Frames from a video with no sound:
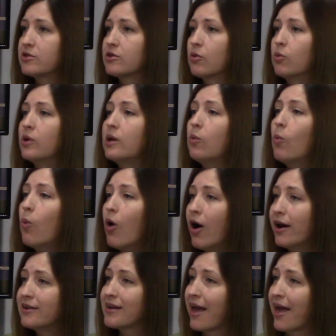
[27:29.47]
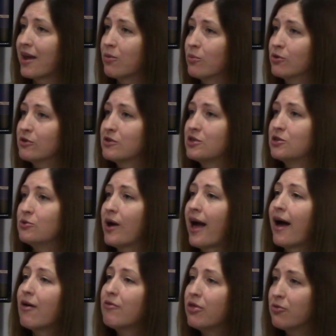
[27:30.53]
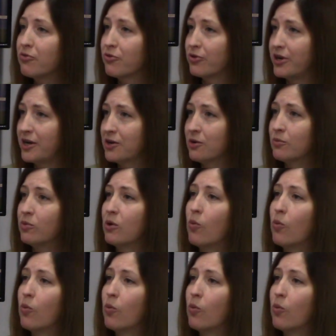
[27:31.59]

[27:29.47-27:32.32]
So we want animals to have the freedom.